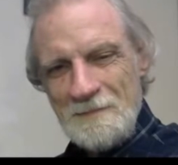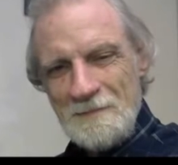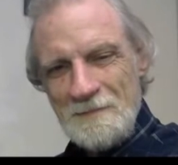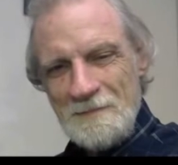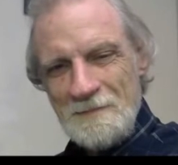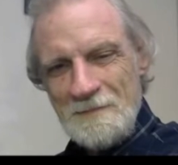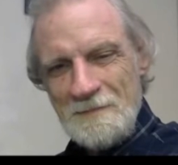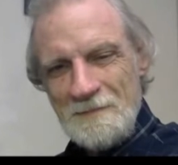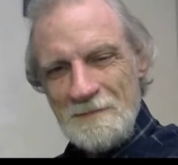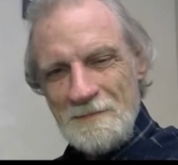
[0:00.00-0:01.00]

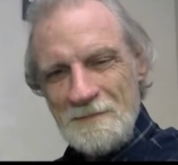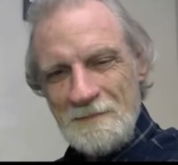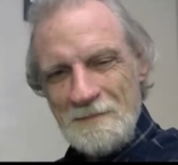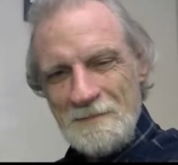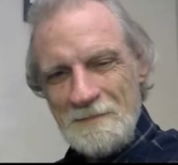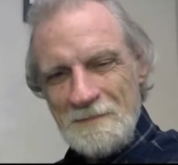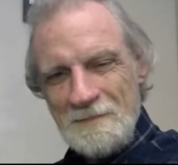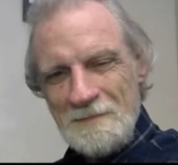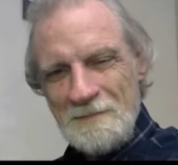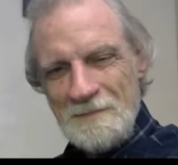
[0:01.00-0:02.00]

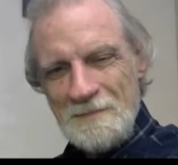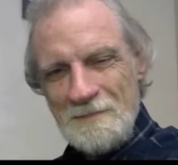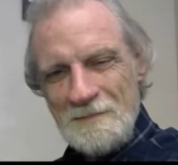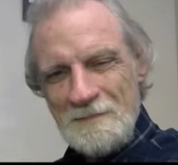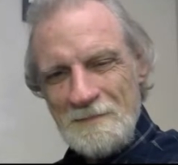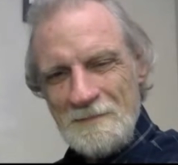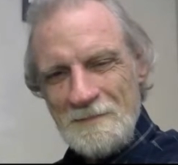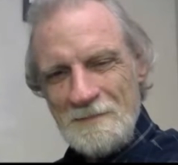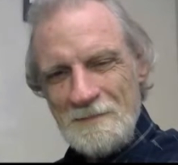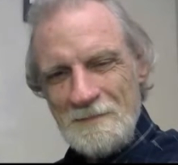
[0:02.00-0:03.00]

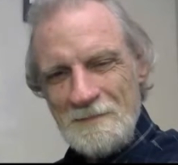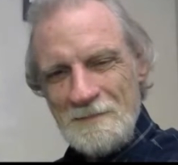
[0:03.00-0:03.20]
(silent)